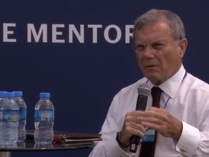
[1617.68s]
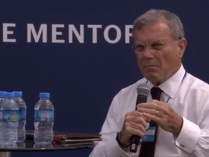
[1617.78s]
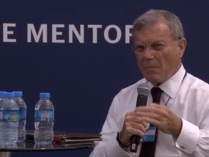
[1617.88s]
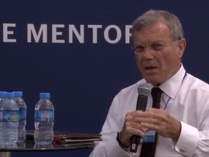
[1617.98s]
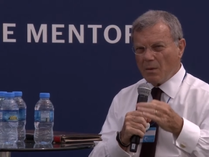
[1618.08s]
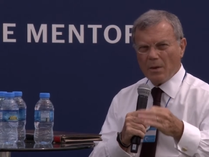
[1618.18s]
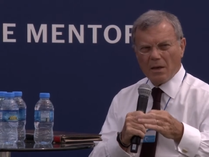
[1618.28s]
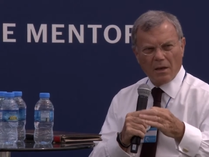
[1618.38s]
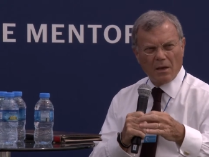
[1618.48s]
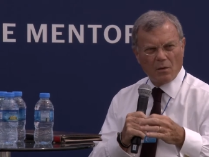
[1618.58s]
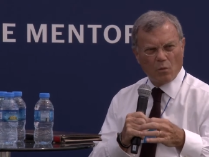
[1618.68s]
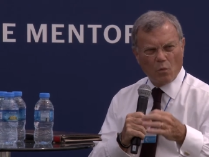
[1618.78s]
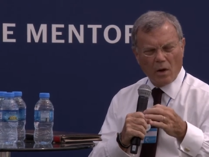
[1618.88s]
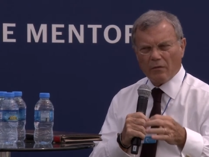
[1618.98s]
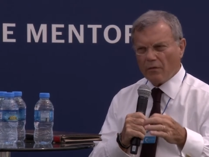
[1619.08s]
may be
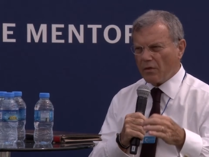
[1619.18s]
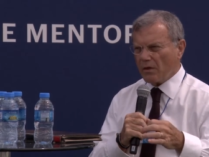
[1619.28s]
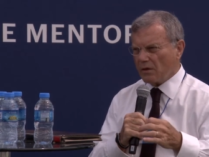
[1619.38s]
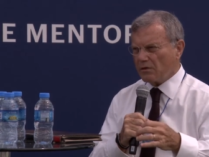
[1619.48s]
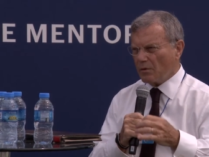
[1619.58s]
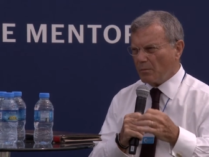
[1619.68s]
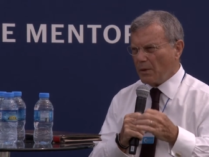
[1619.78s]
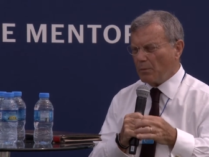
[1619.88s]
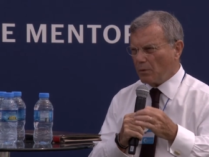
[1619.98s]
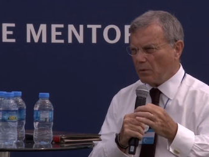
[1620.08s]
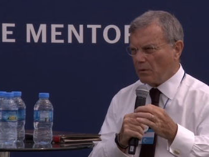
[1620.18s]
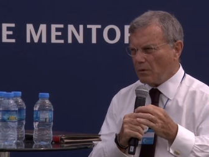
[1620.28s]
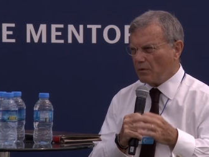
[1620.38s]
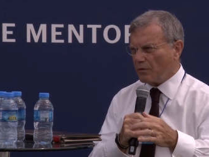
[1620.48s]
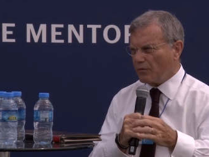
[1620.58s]
one of the things that people
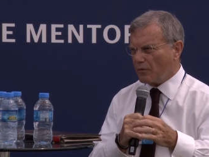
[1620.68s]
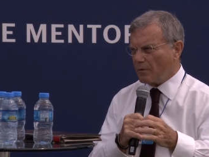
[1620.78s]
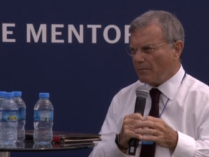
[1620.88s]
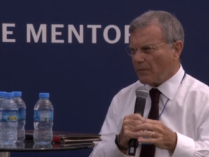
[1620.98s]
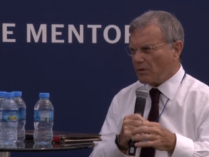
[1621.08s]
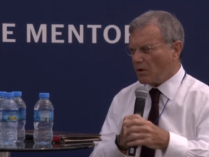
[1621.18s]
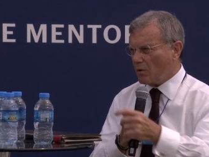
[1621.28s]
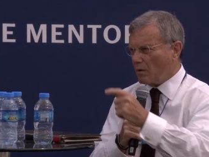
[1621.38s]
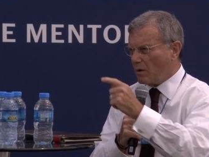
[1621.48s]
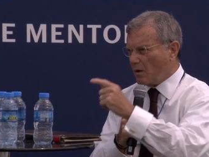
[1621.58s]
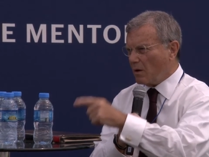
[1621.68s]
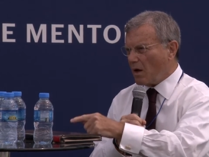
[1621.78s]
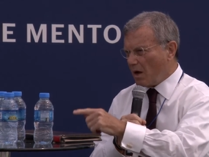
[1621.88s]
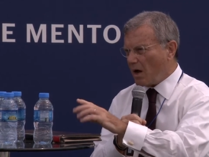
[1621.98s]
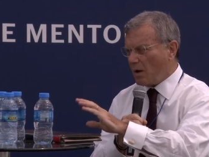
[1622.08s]
look for. So
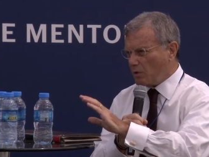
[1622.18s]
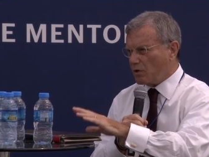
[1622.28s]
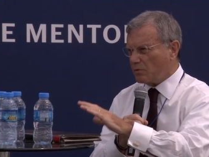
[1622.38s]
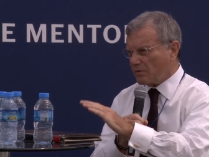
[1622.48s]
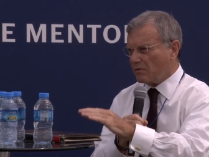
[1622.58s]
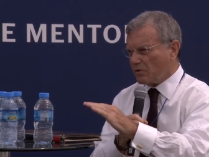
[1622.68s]
I would just